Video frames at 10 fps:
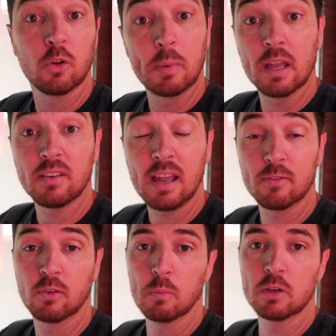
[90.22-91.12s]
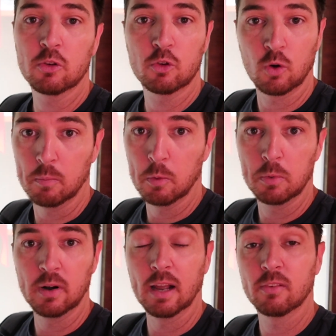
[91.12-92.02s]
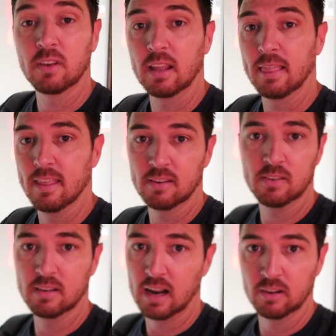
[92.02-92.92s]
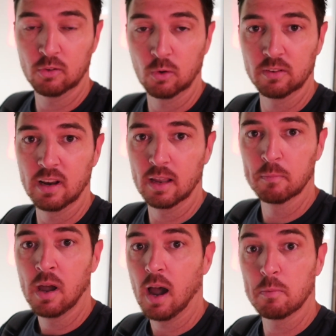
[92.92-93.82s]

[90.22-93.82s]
So because I have so much trouble pronouncing this dinosaur's name,